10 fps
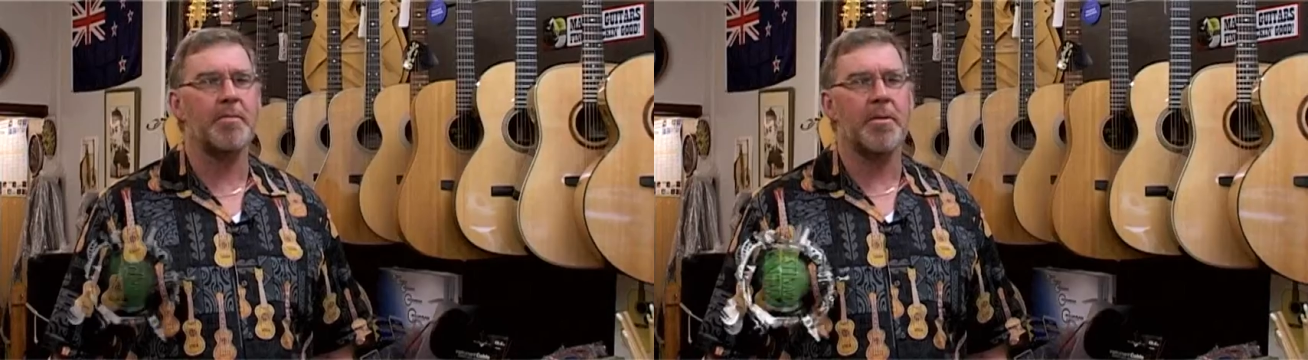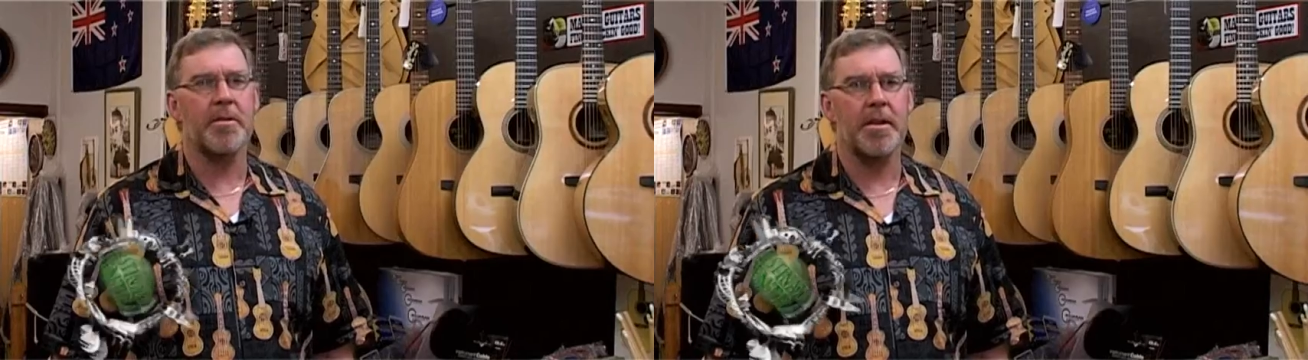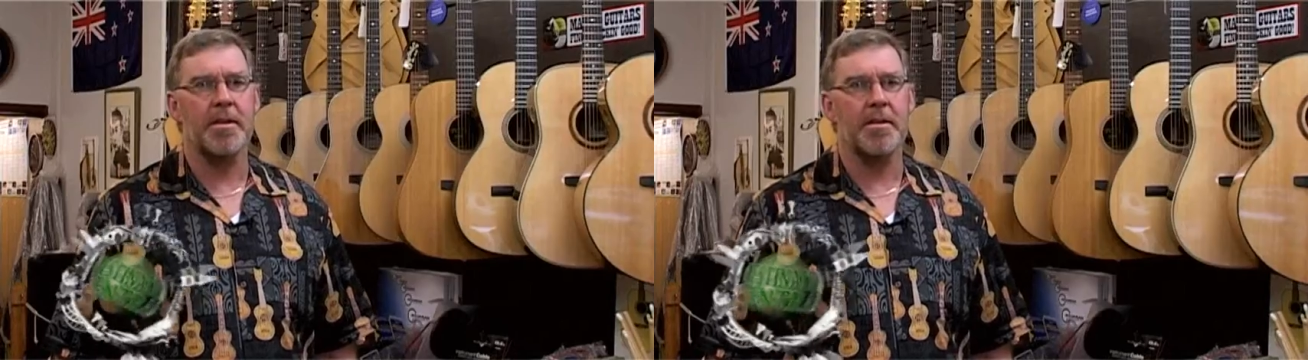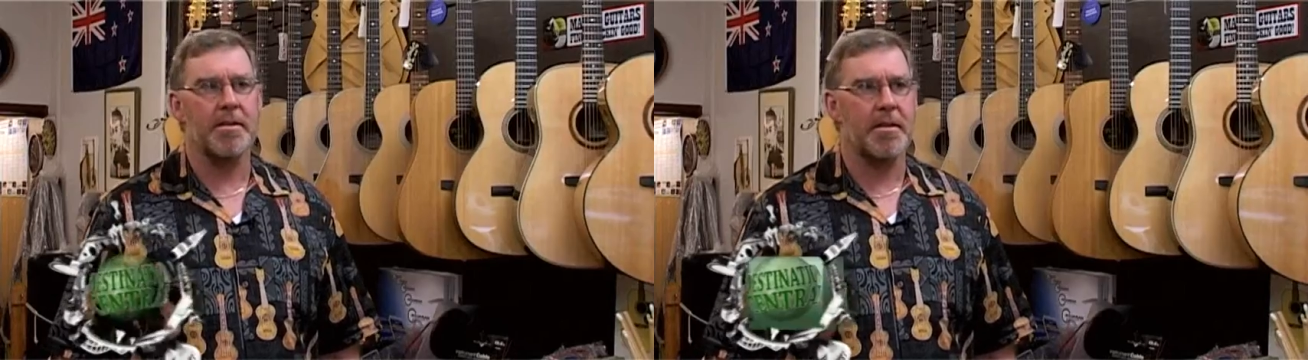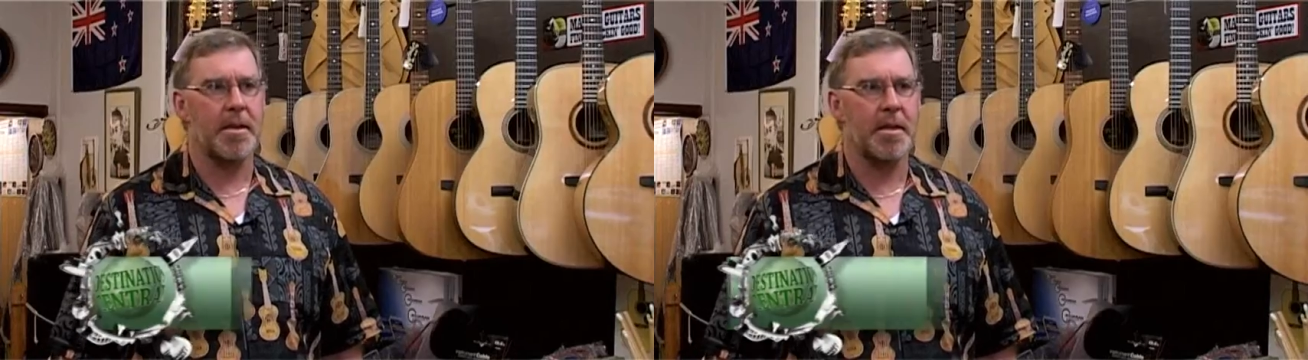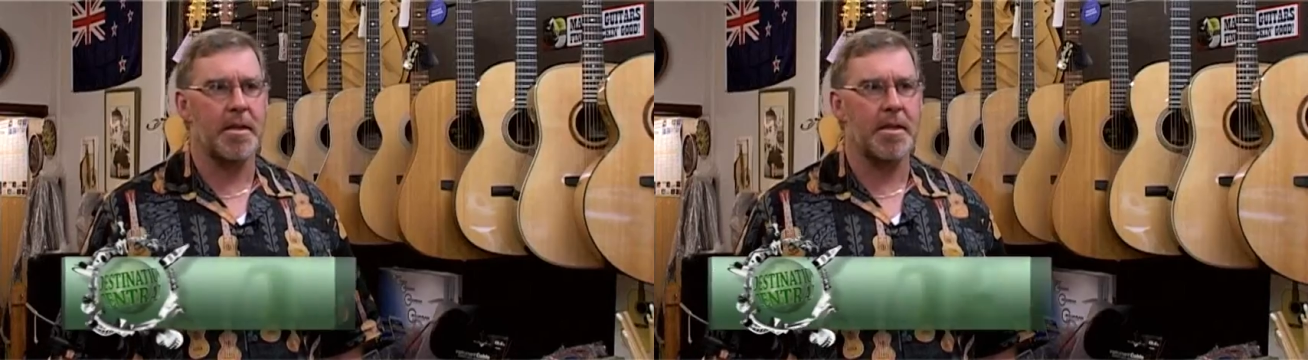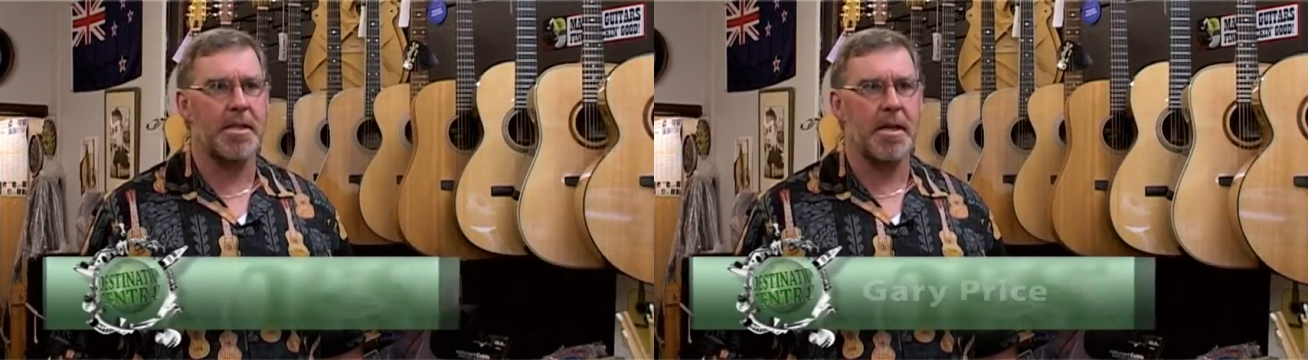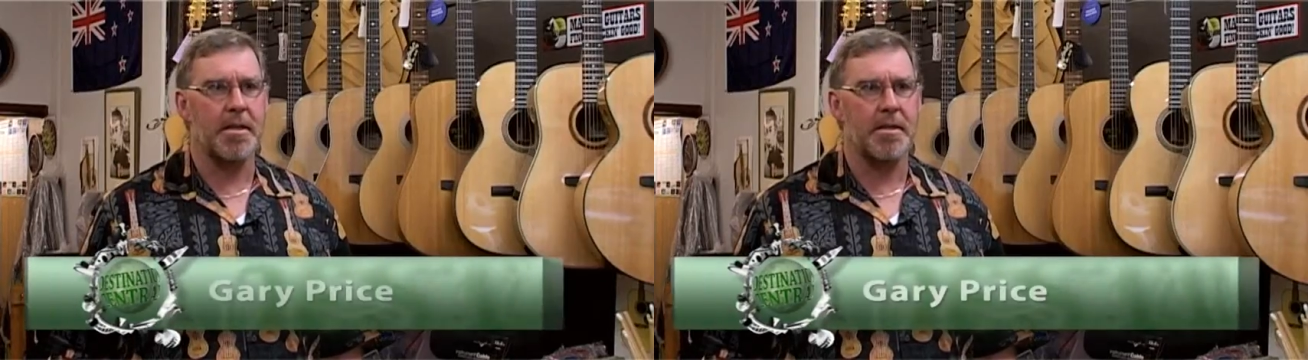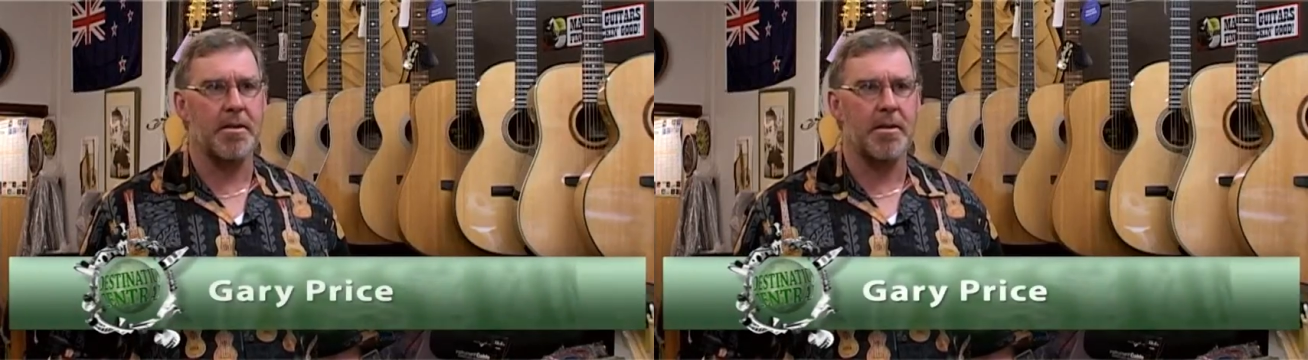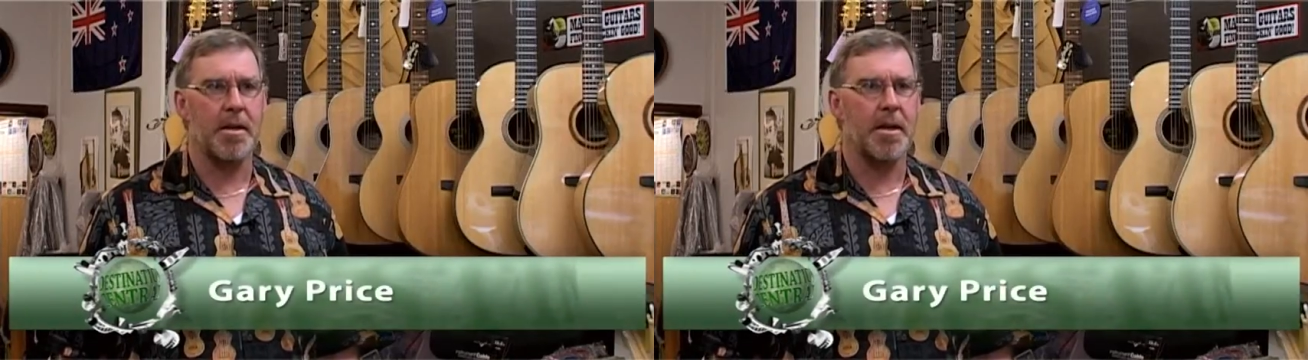been building guitars
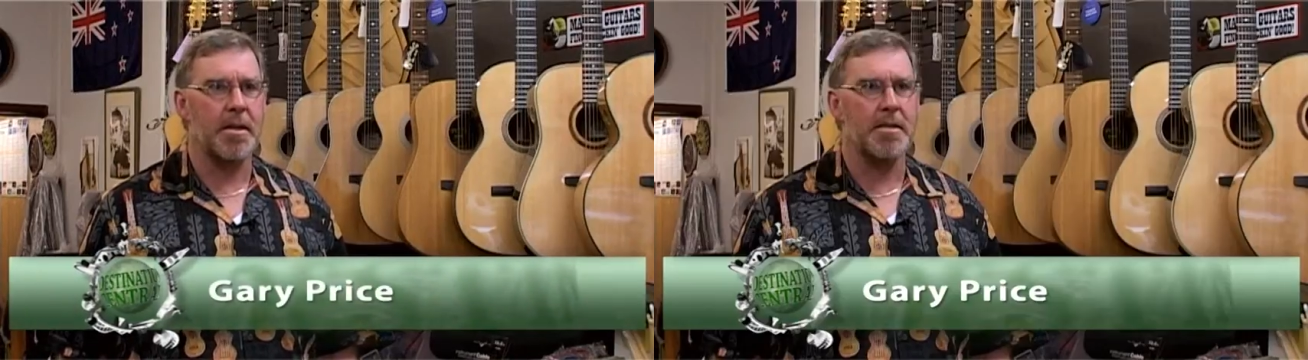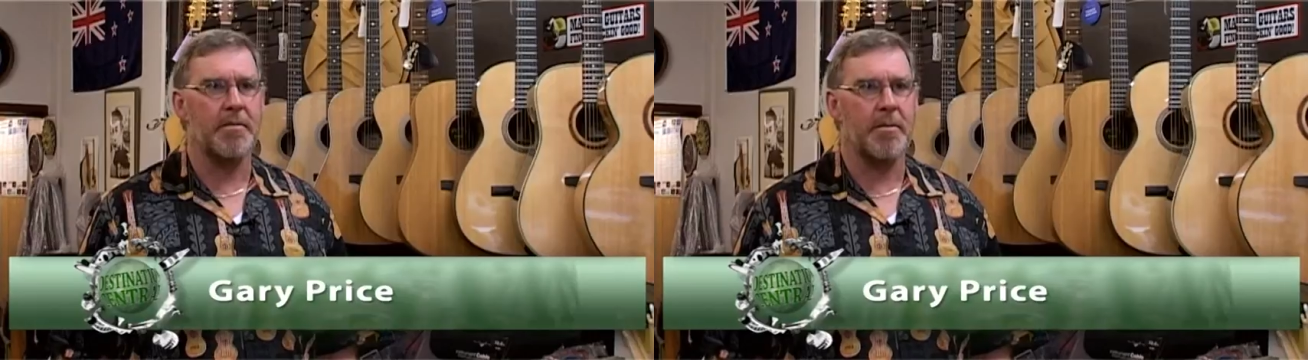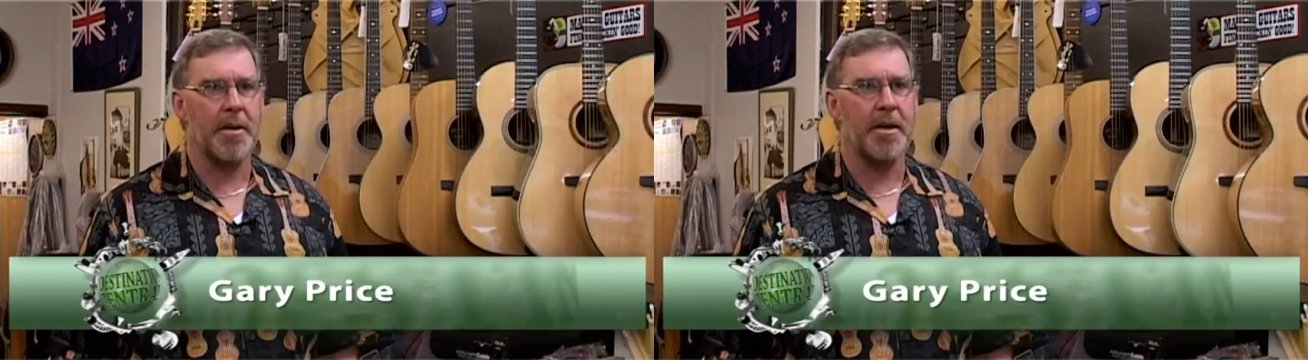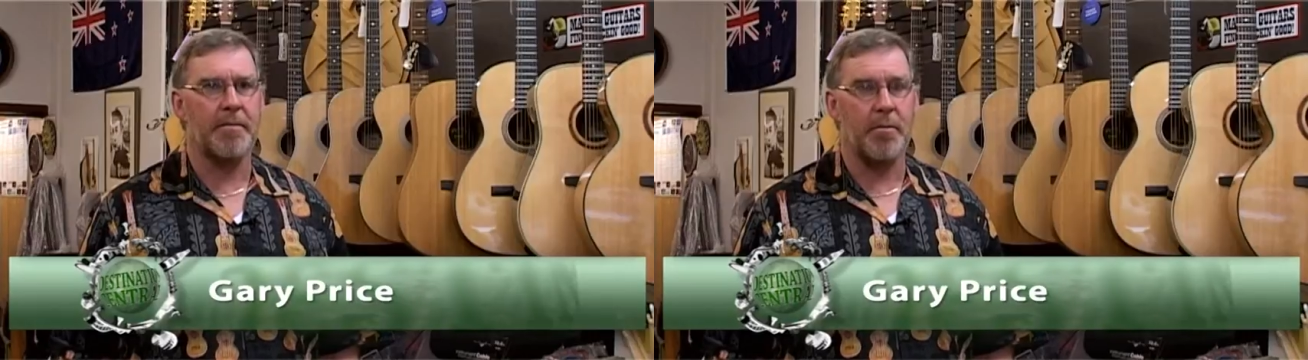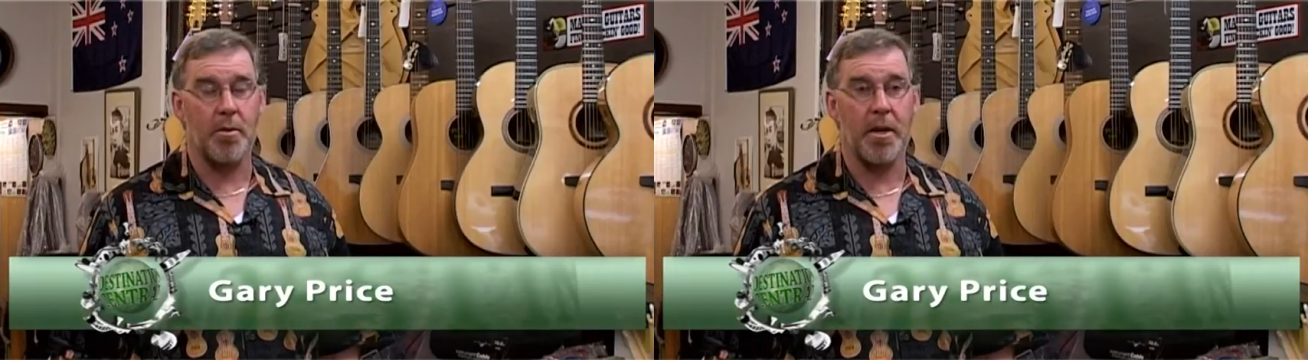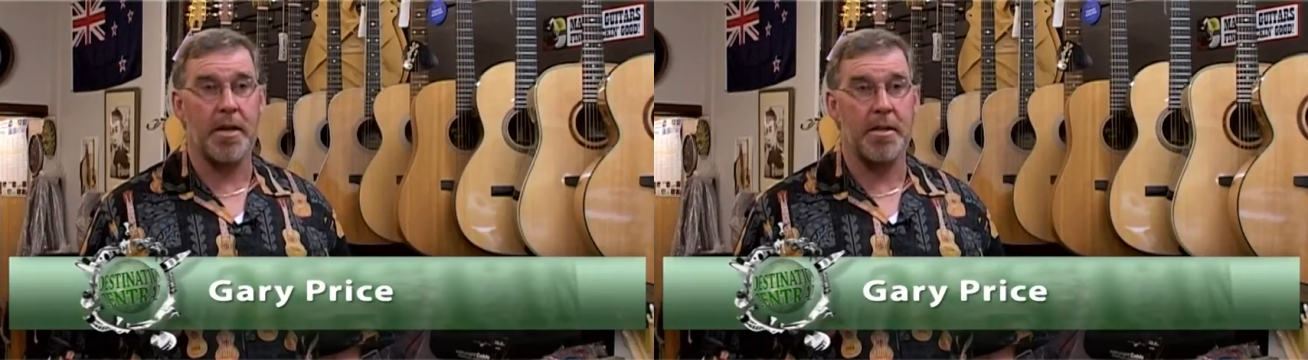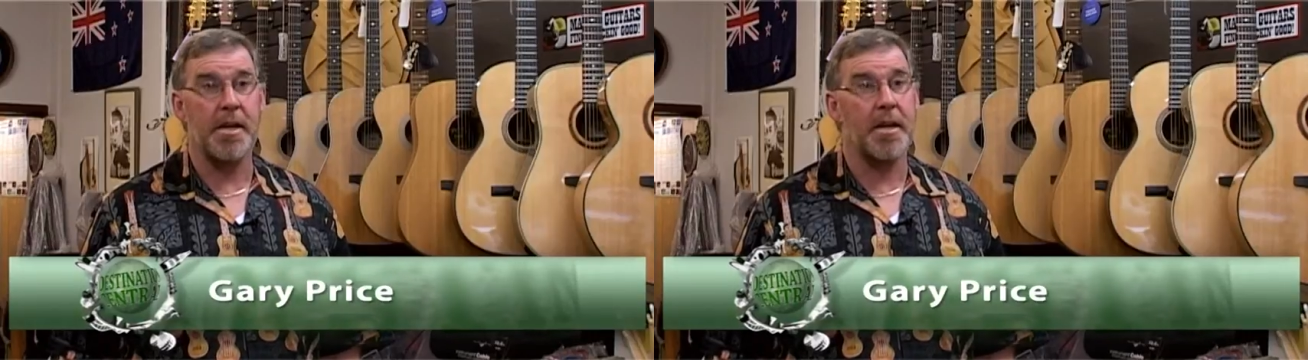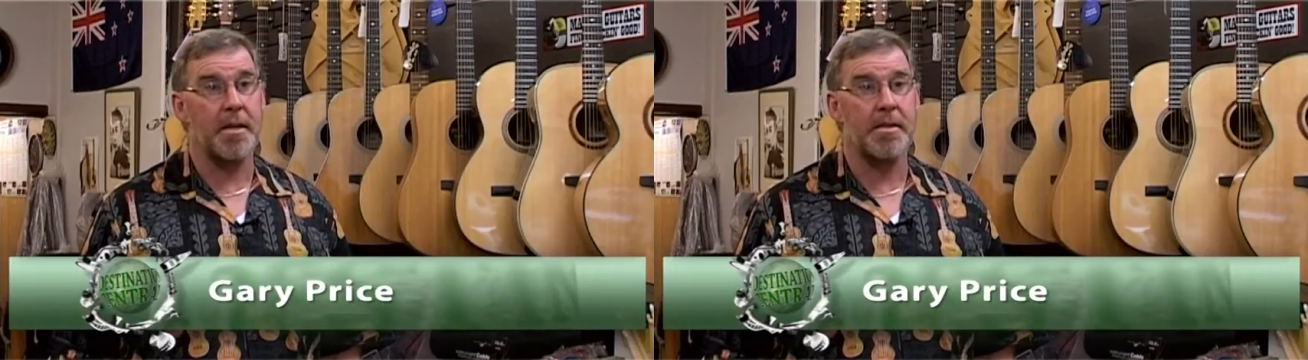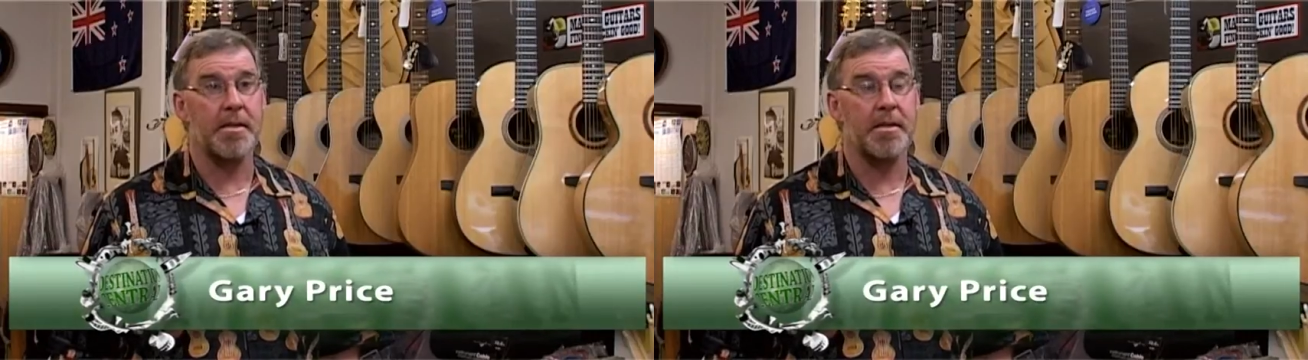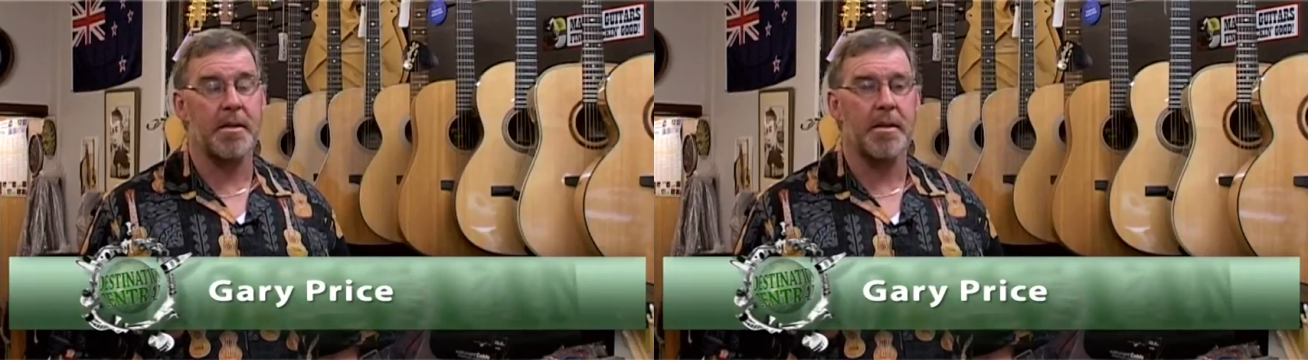and ukuleles for about 14
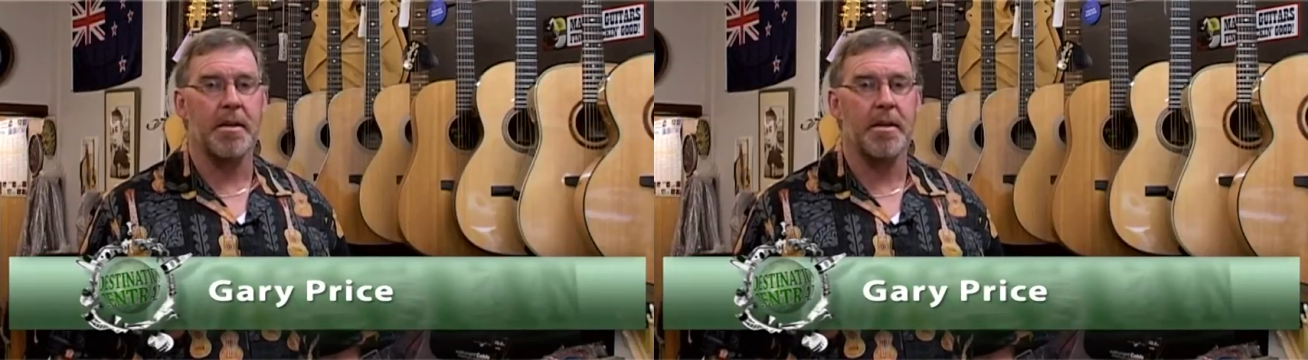years.